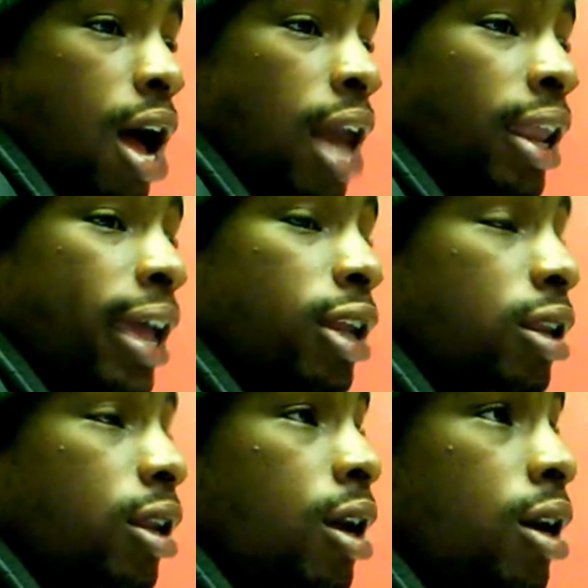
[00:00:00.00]
I like
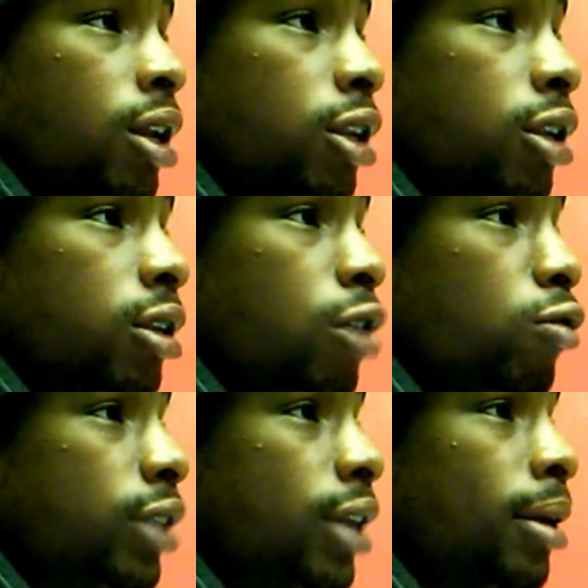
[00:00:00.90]

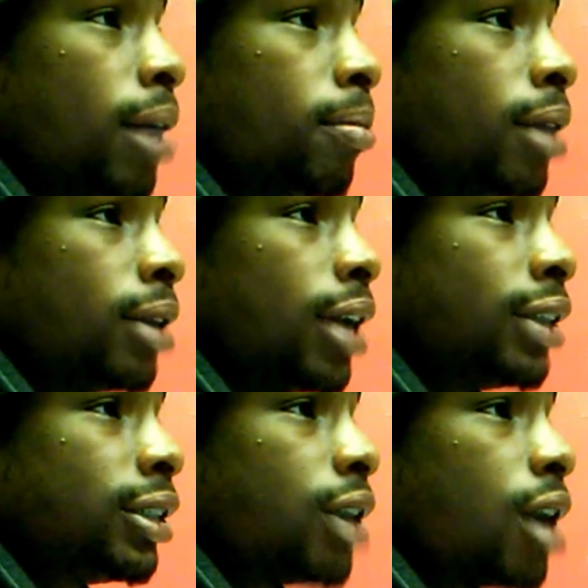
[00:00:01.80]
Los.
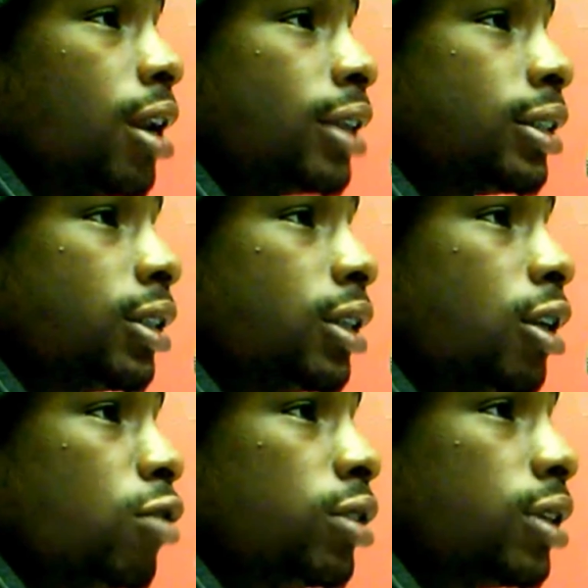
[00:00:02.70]
I just started listening to
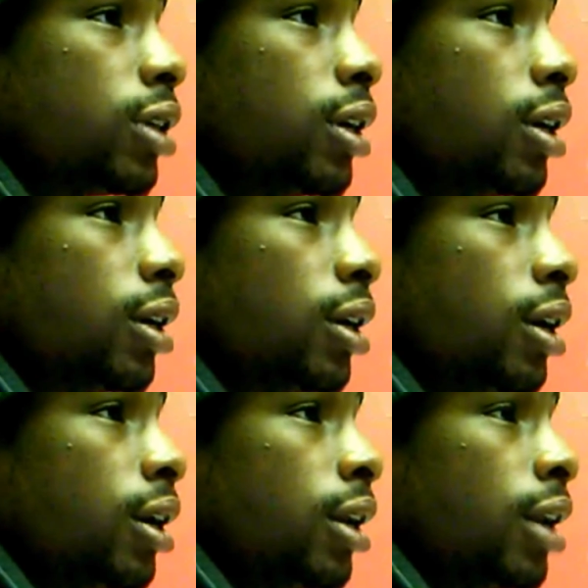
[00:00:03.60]
Los
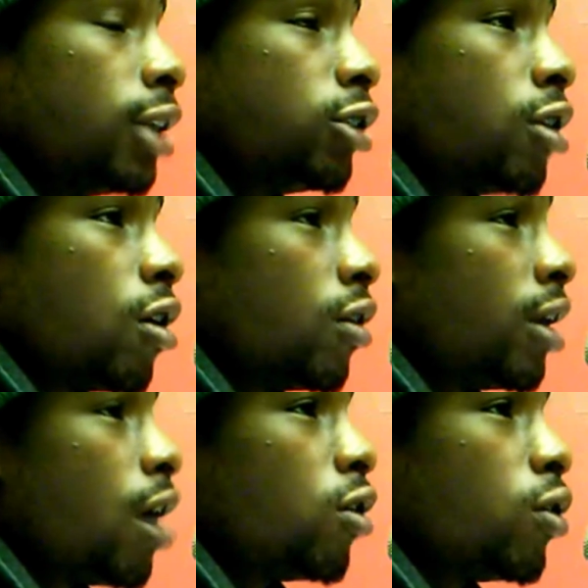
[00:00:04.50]
not too long ago.
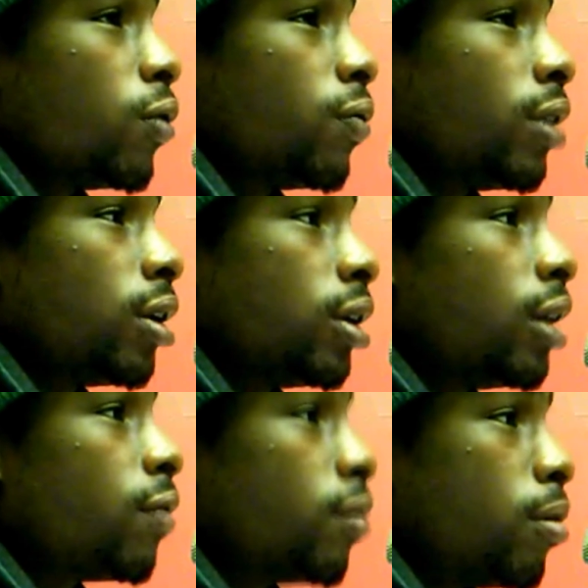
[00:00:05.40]
And I don't know
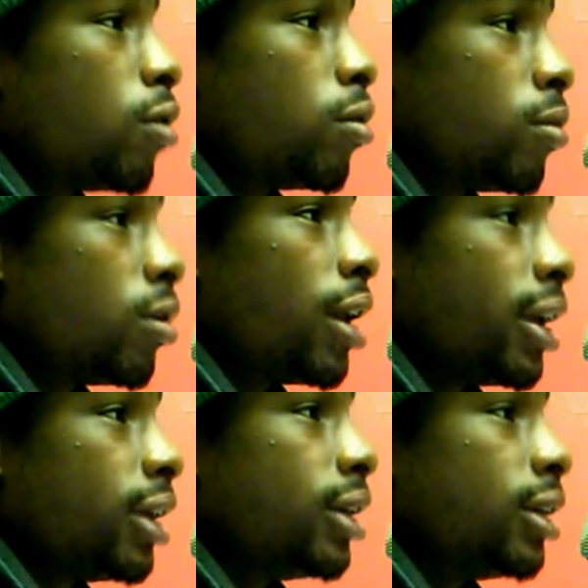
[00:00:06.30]
if from Baltimore.
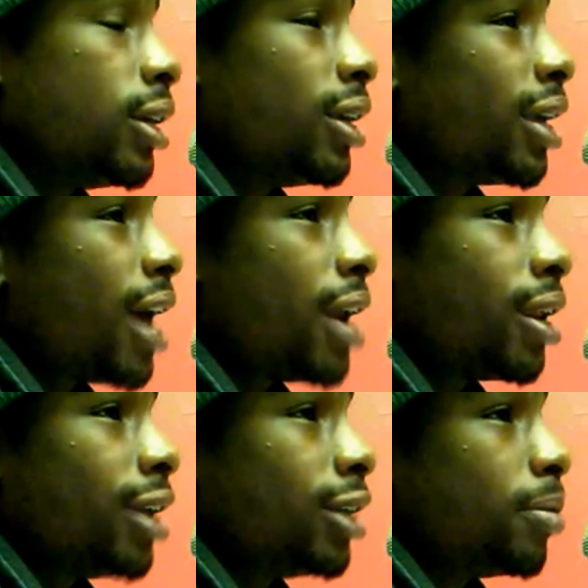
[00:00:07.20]
Like he kind
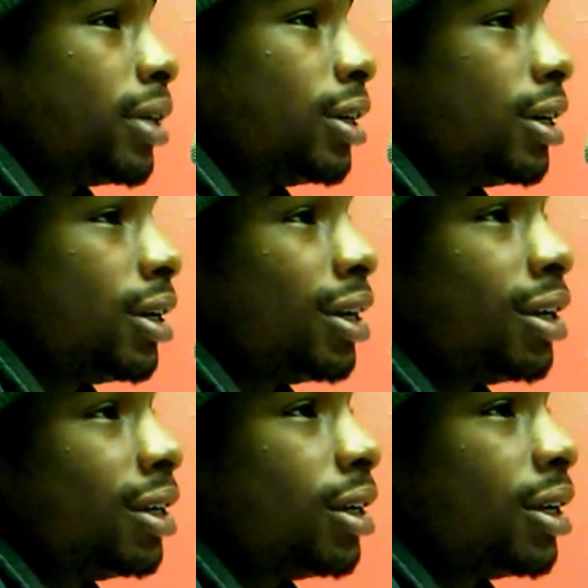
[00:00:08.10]
of nice, but
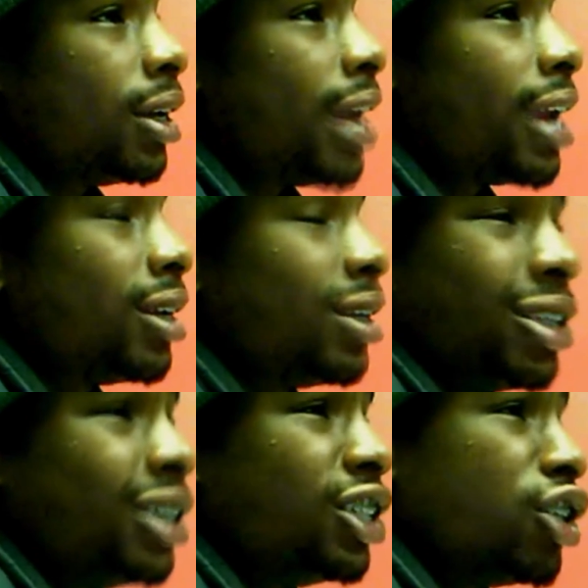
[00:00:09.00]
he a lot of
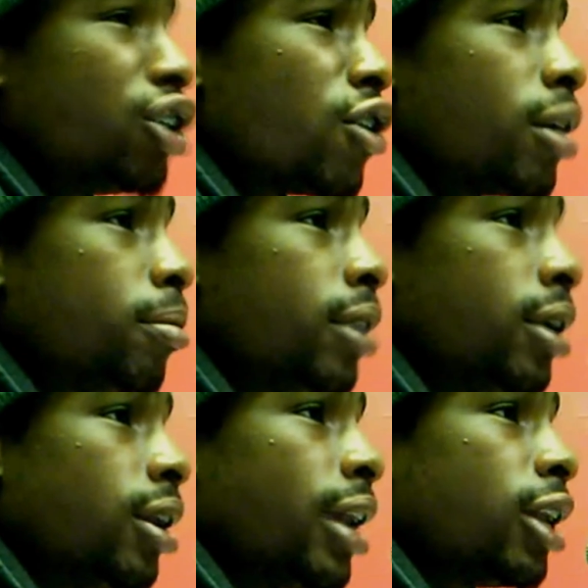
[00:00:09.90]
he generic,
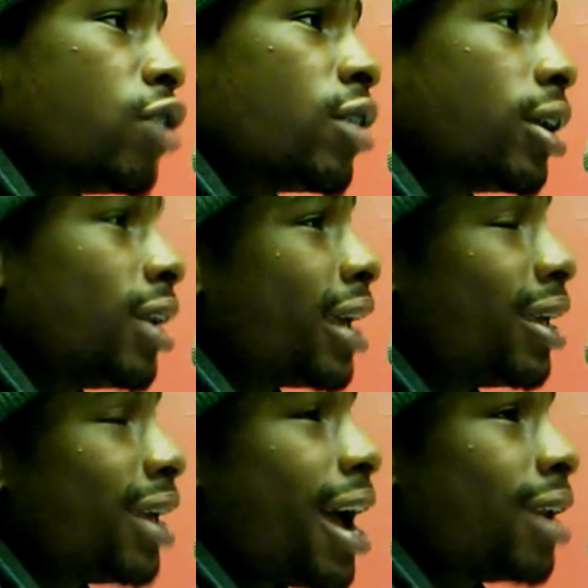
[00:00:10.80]
but like lyrically, like
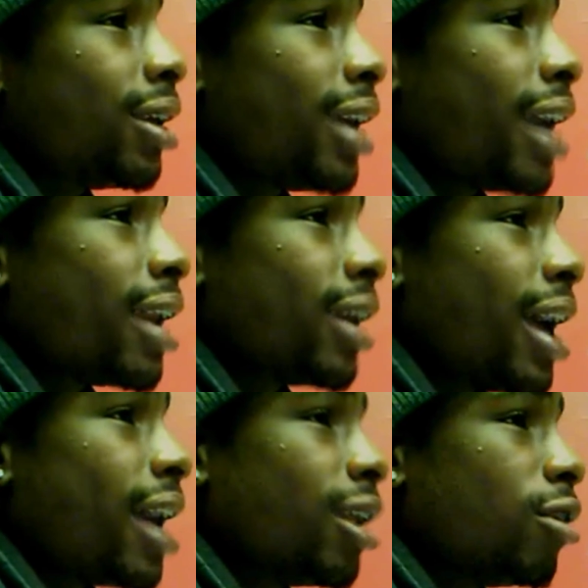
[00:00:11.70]
he kind of
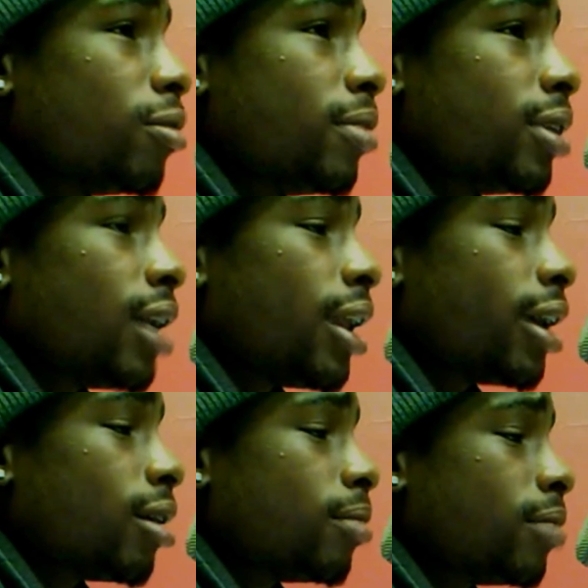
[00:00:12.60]
got it a little bit. I
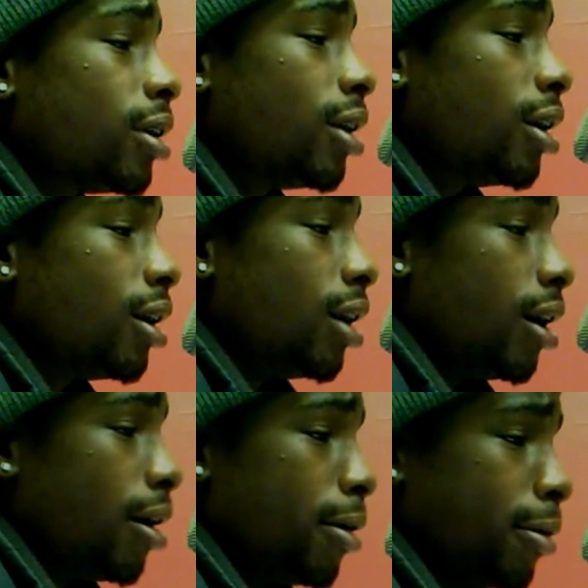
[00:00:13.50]
like him.
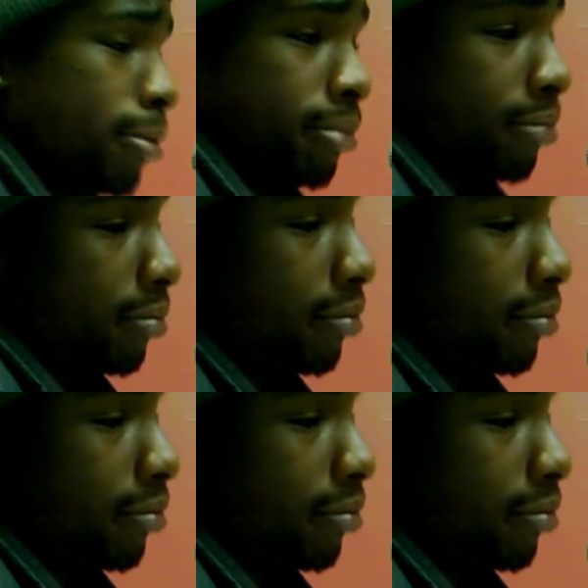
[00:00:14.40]
I